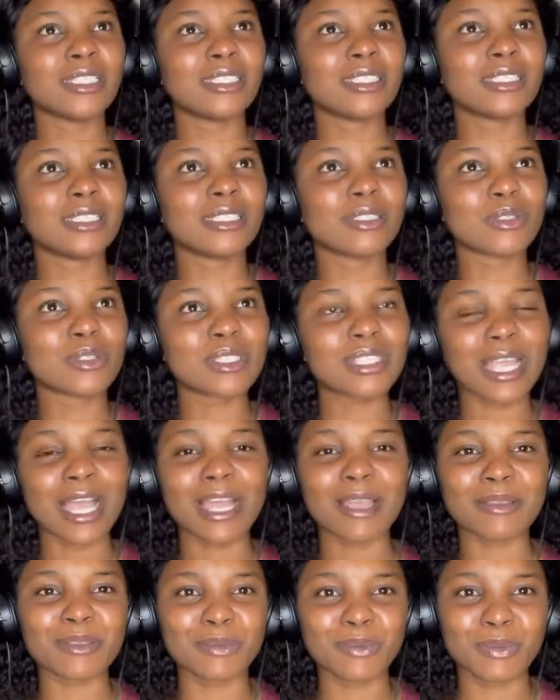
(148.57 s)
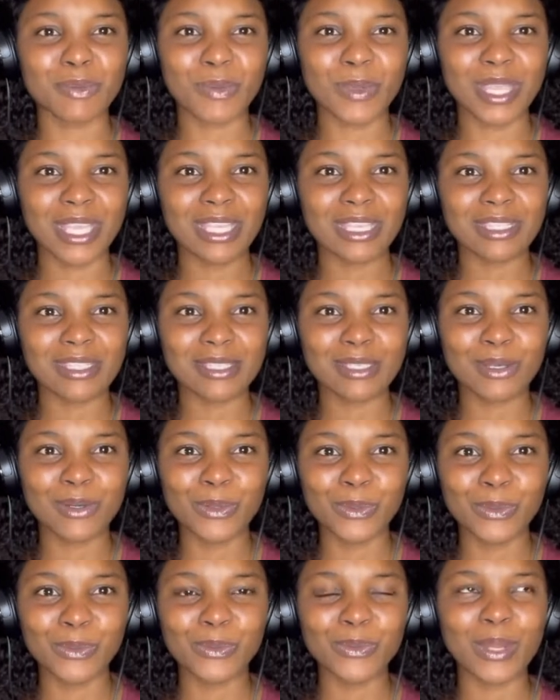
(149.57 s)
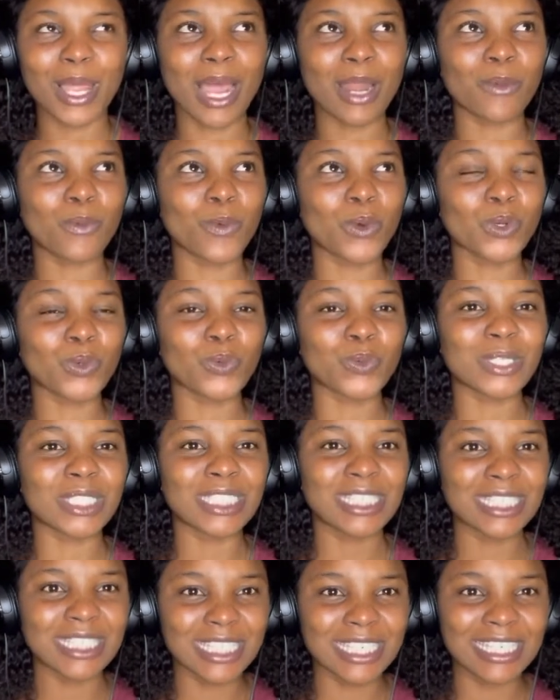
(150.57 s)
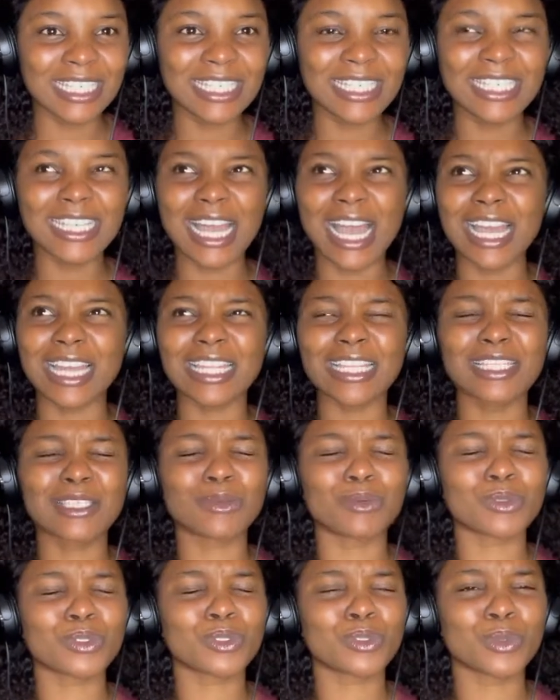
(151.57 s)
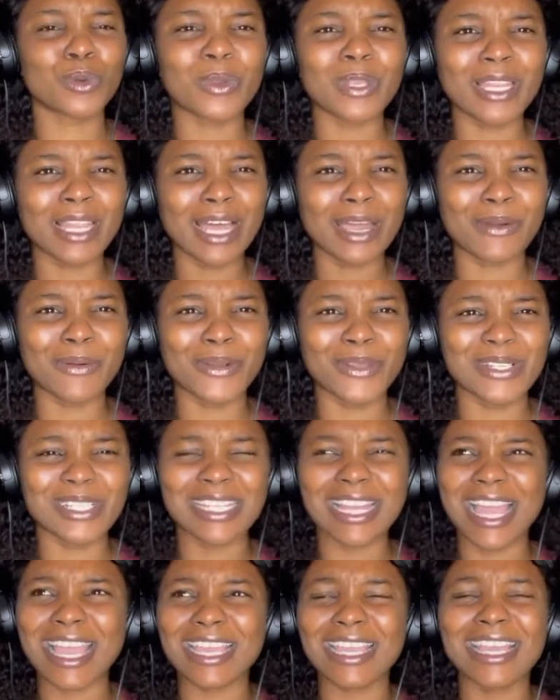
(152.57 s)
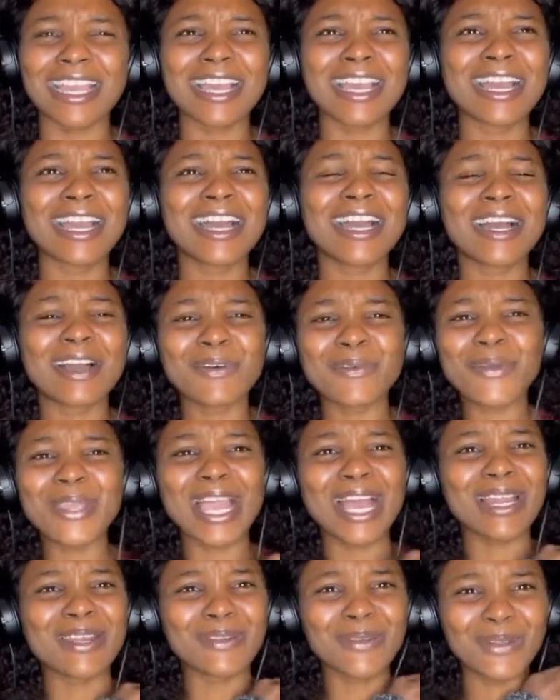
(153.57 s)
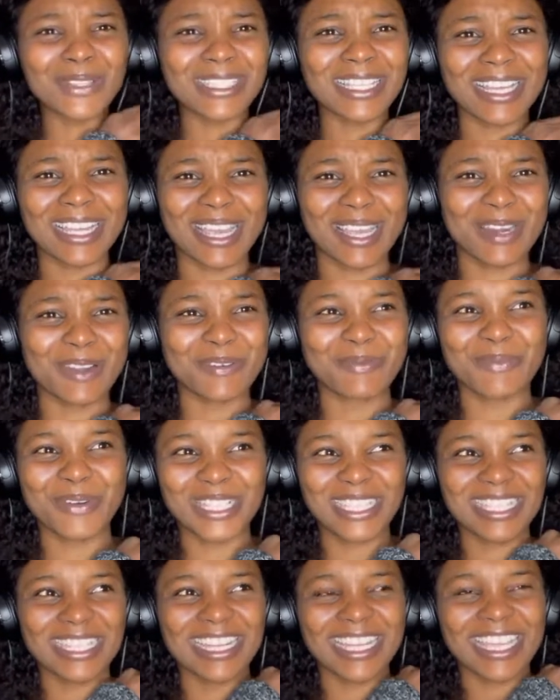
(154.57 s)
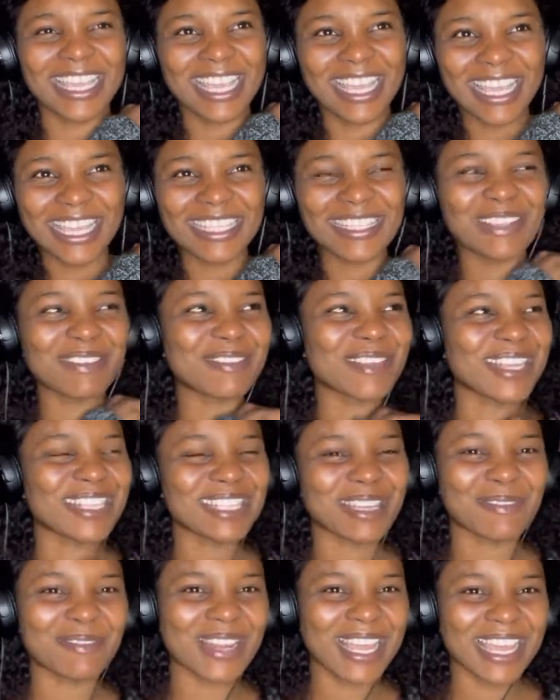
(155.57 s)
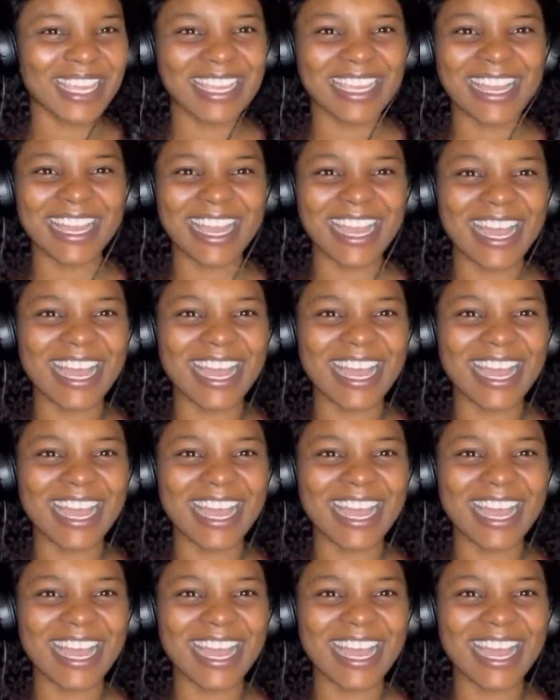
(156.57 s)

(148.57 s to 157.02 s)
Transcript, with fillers: those times we were in school and what we did. And it was so hilarious. Like, we are not that kind of person again. Sometimes I'm like,